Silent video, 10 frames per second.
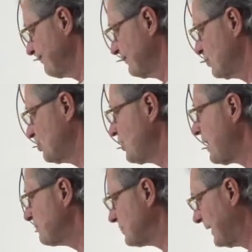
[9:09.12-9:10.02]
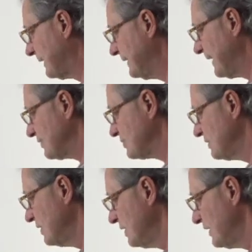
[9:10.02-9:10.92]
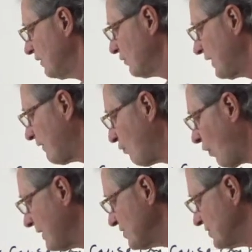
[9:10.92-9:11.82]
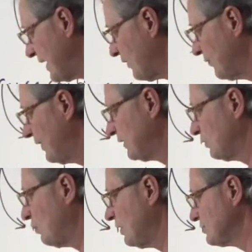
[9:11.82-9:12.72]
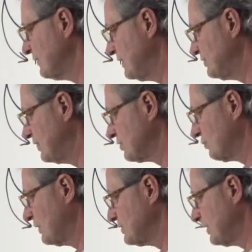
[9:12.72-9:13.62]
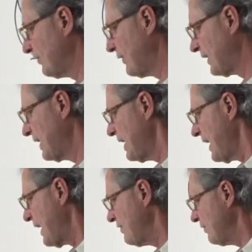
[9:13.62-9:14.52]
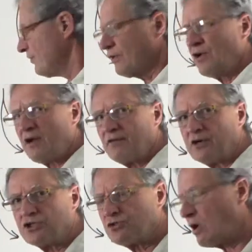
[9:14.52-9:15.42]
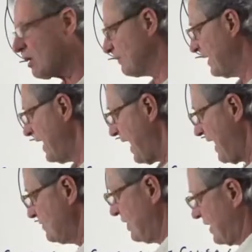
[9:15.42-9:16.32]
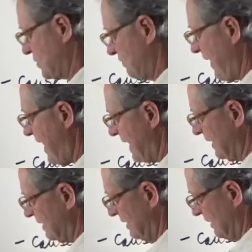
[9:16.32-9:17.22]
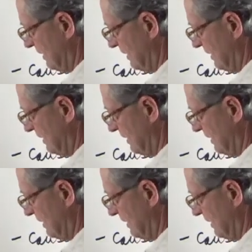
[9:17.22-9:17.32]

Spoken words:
shapes like this. They're one cell thick. The walls of these things are one cell thick. And they're not very strong, but as they expand,